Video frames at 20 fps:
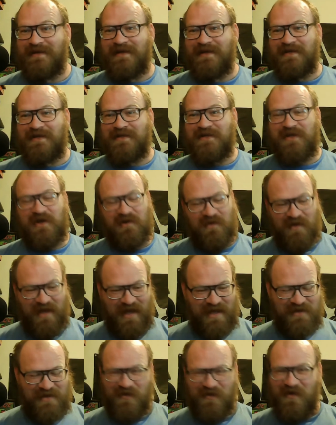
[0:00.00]
so we
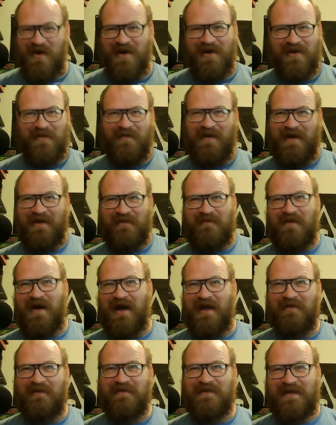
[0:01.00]
had to walk about a
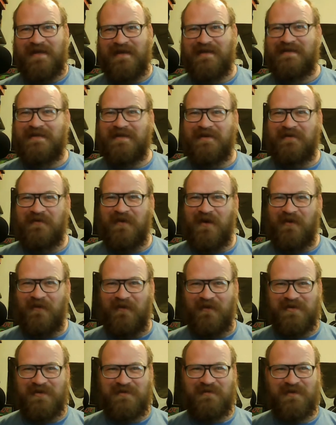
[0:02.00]
mile to get to where we
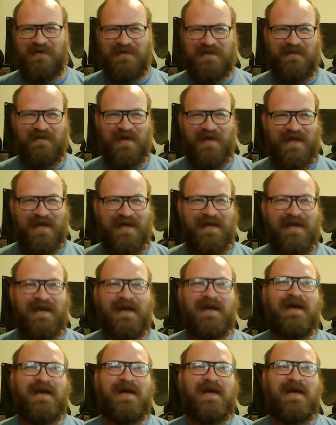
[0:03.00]
were supposed to be.
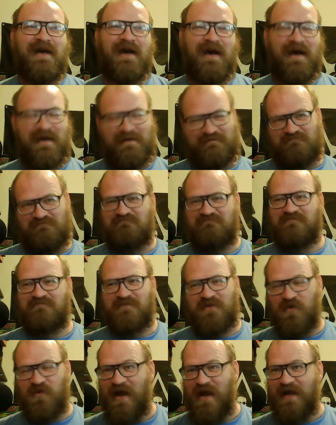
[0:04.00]

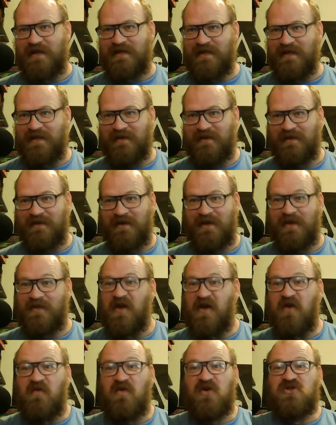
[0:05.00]
Granted,
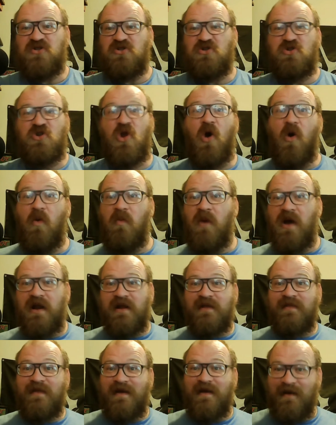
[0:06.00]
there was nobody
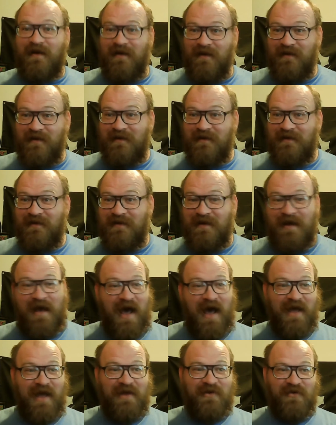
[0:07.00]
there
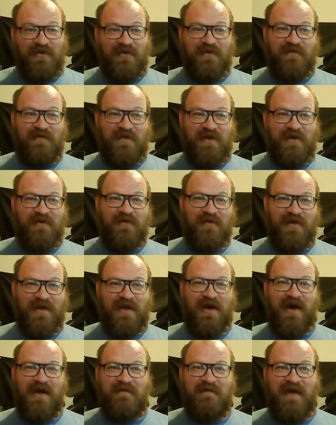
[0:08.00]
I could have literally
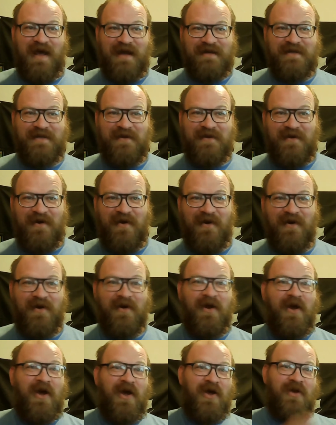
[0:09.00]
gone back to the car,
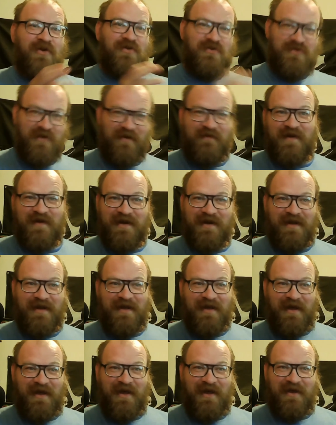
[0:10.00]
driven
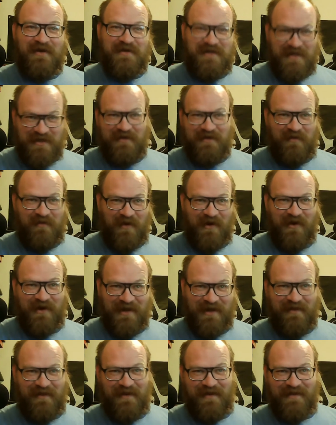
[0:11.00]
to the
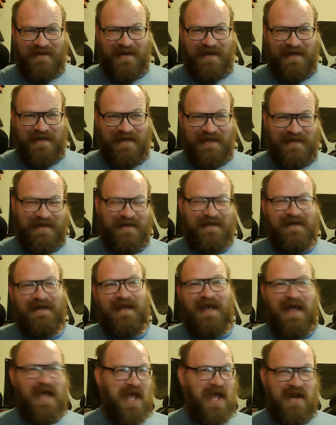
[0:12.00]
parking lot that I needed,
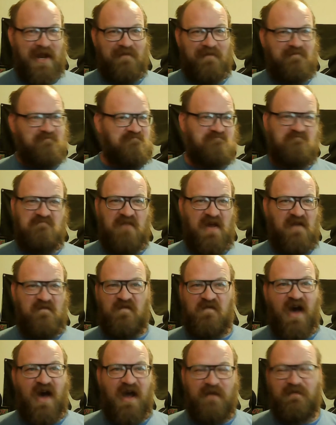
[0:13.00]
and been
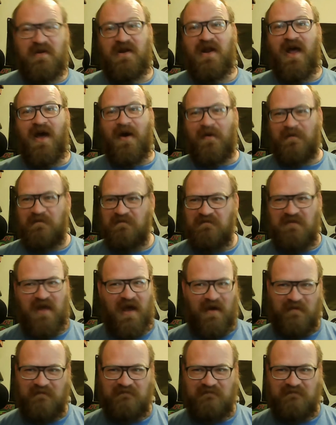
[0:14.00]
fine. But no, no.